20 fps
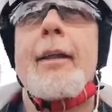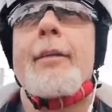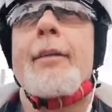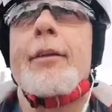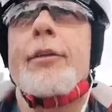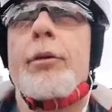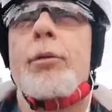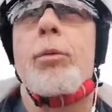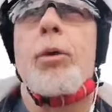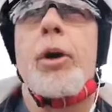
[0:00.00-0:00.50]

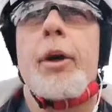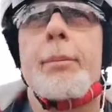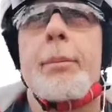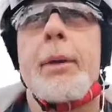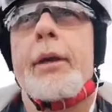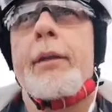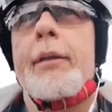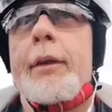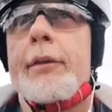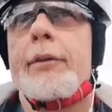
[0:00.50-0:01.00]
This will work
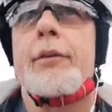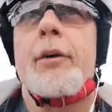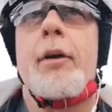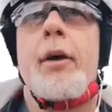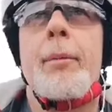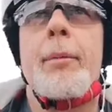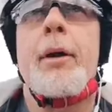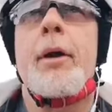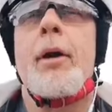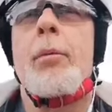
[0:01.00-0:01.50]
better this
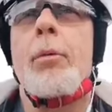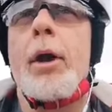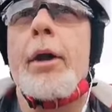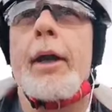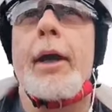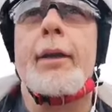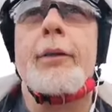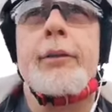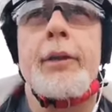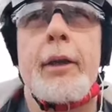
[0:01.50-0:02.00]
time. I
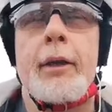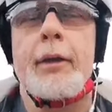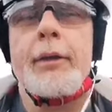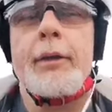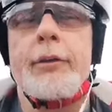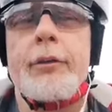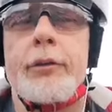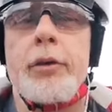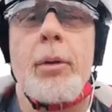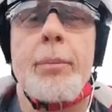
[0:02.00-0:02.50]
won't accidentally
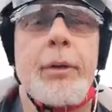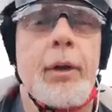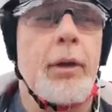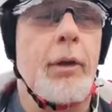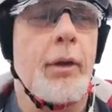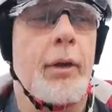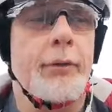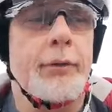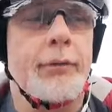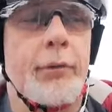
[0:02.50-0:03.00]
stop the
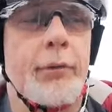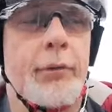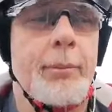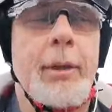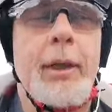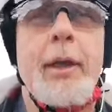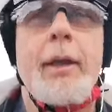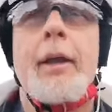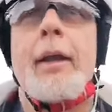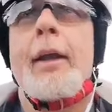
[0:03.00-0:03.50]
live stream
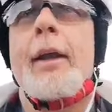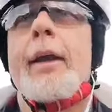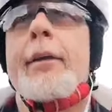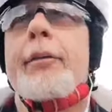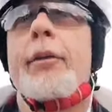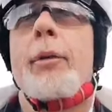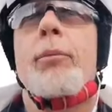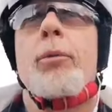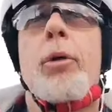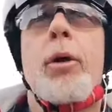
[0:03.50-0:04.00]

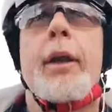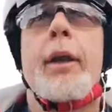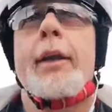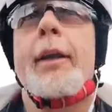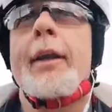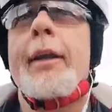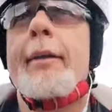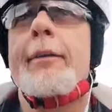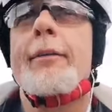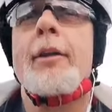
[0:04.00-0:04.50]
as I'm riding.
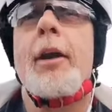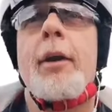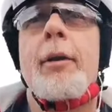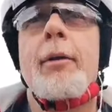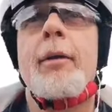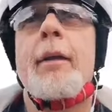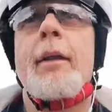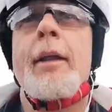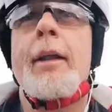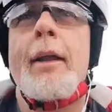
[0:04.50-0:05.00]
So
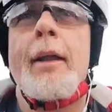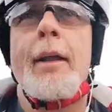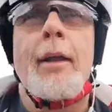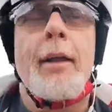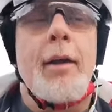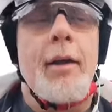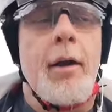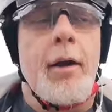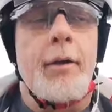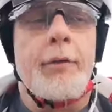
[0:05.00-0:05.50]

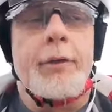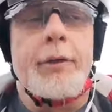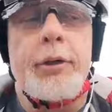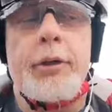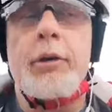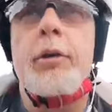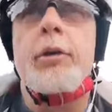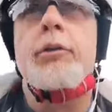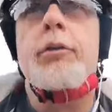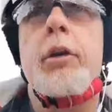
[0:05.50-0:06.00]
I have a
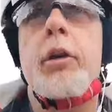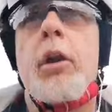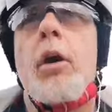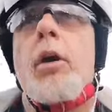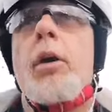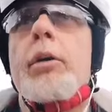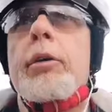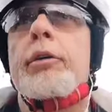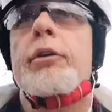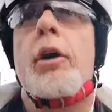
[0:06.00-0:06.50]
huge
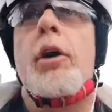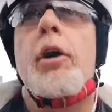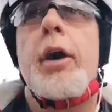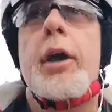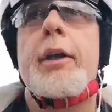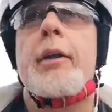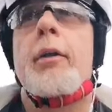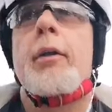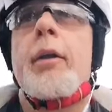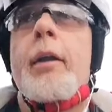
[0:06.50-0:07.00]
long
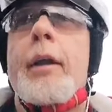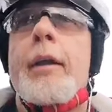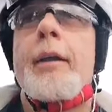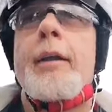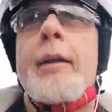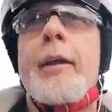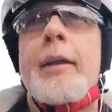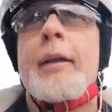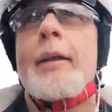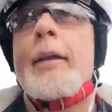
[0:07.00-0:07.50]
title
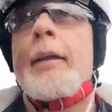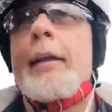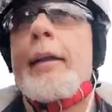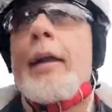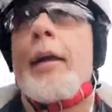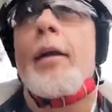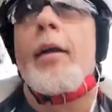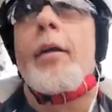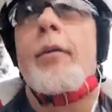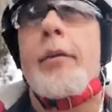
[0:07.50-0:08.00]

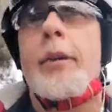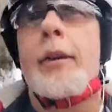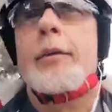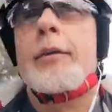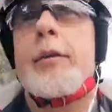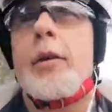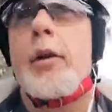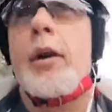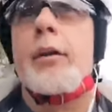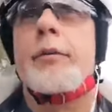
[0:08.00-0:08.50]
on
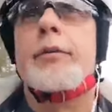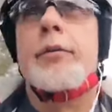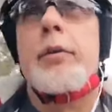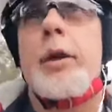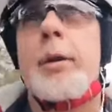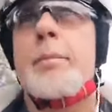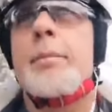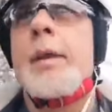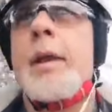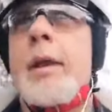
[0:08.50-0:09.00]
this live
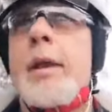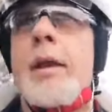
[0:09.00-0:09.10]
stream.